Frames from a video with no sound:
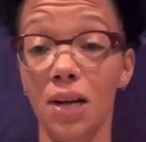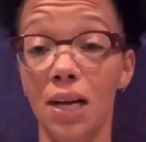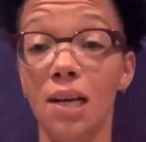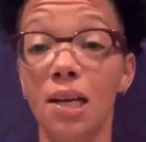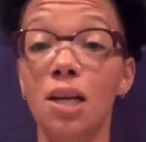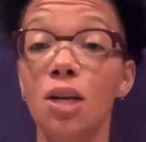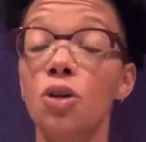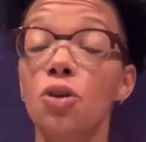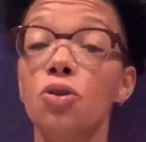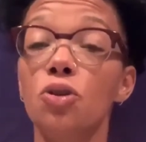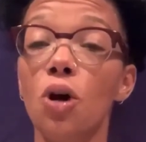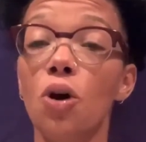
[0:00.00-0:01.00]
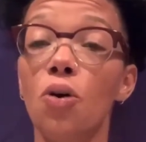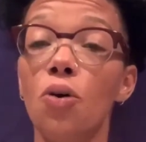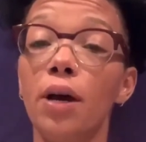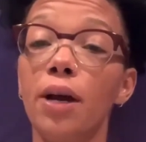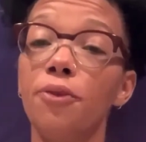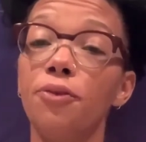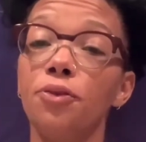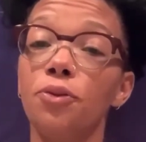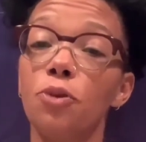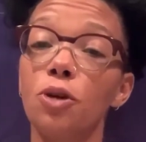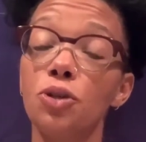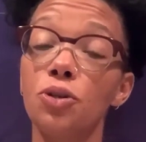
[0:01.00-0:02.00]
So once you
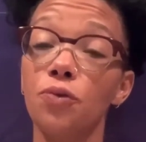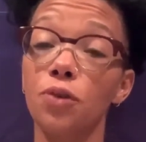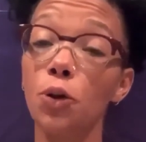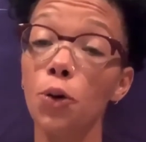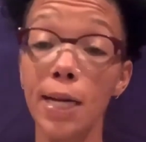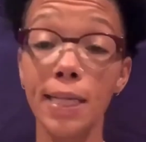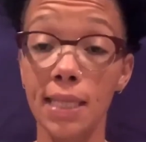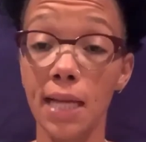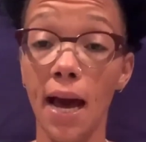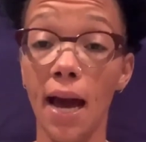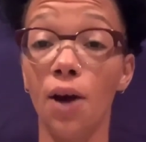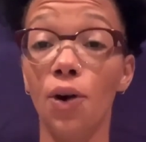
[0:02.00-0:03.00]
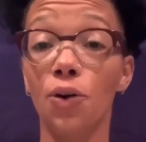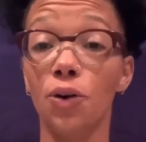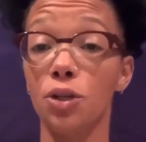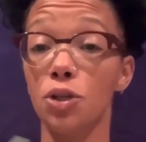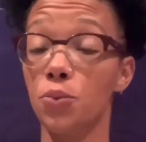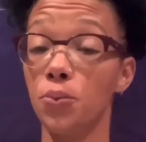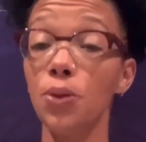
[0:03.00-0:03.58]
request that or dispute it,